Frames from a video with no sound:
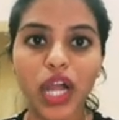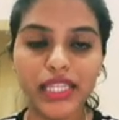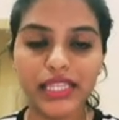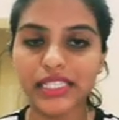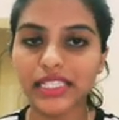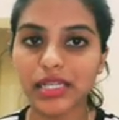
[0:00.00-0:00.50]

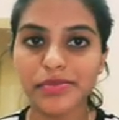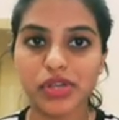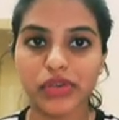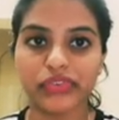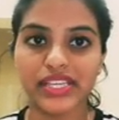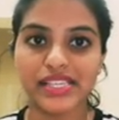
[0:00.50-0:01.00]
the terms
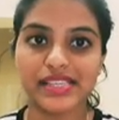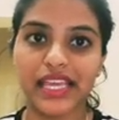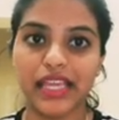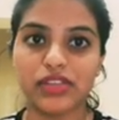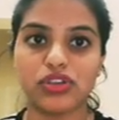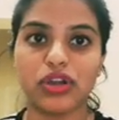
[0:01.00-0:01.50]
of his
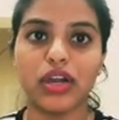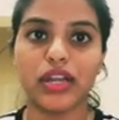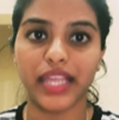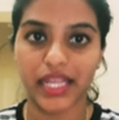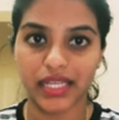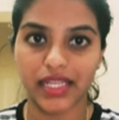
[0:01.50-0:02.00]
age or
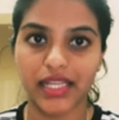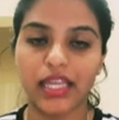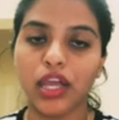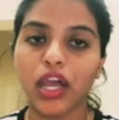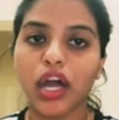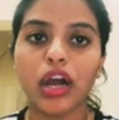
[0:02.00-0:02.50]

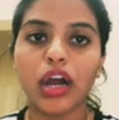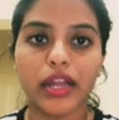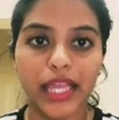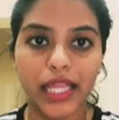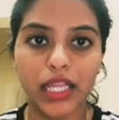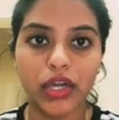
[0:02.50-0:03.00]
category or
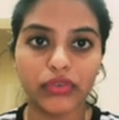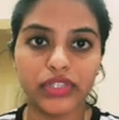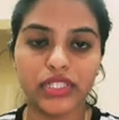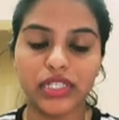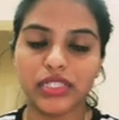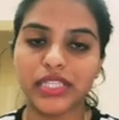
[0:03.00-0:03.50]
any of
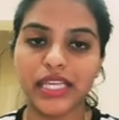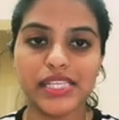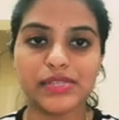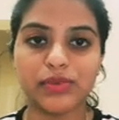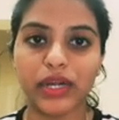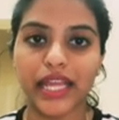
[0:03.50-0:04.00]
the
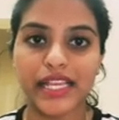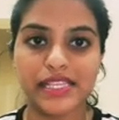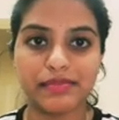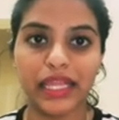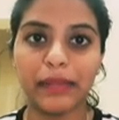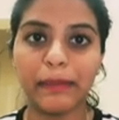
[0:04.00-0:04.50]
things what has
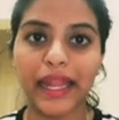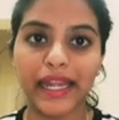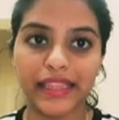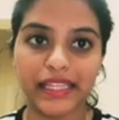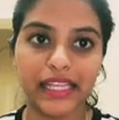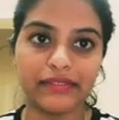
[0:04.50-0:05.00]
been made
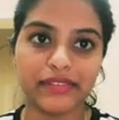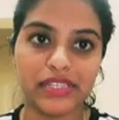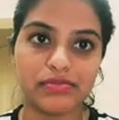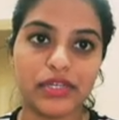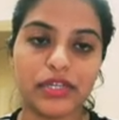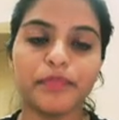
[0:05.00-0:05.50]
in the
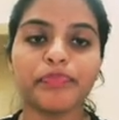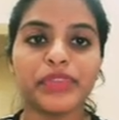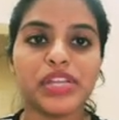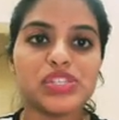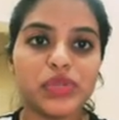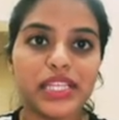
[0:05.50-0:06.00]
investment.
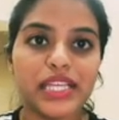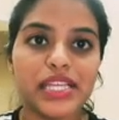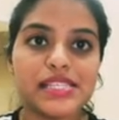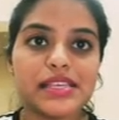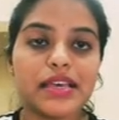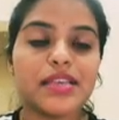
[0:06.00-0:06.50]
So
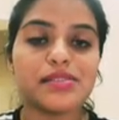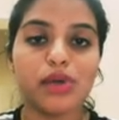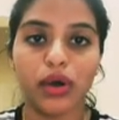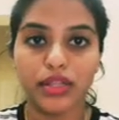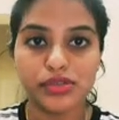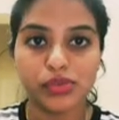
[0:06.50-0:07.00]
this is
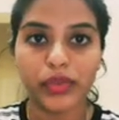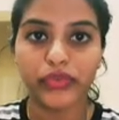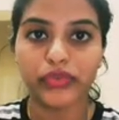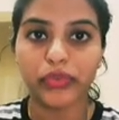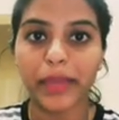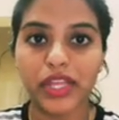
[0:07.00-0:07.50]
also one of
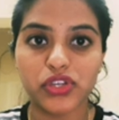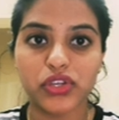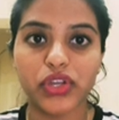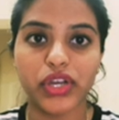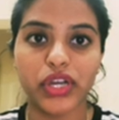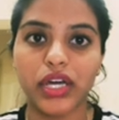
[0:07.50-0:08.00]
the
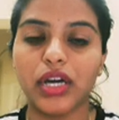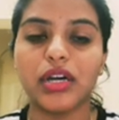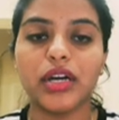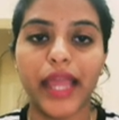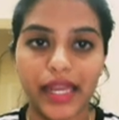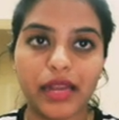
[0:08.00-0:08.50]
major
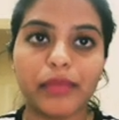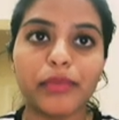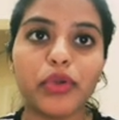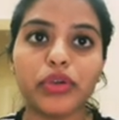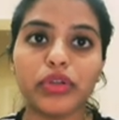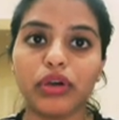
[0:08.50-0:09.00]

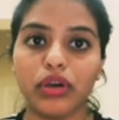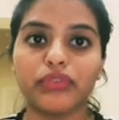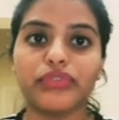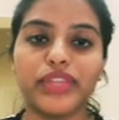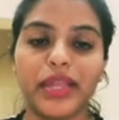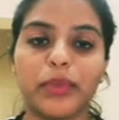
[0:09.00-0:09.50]
attribute
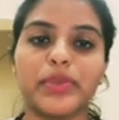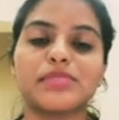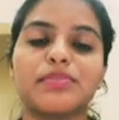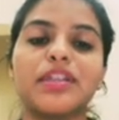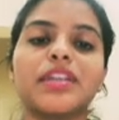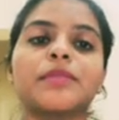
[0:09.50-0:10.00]
of the
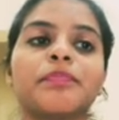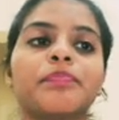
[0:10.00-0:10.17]
investment.